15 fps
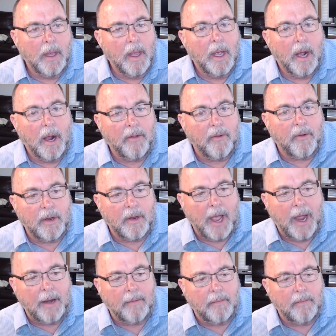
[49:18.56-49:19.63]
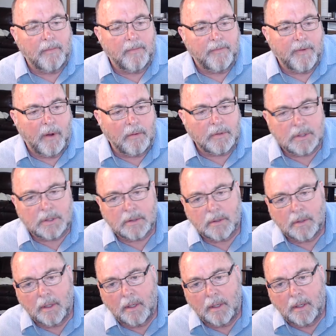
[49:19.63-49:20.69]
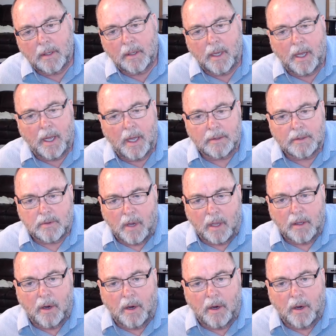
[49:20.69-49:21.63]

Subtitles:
Other than that, folks, strongly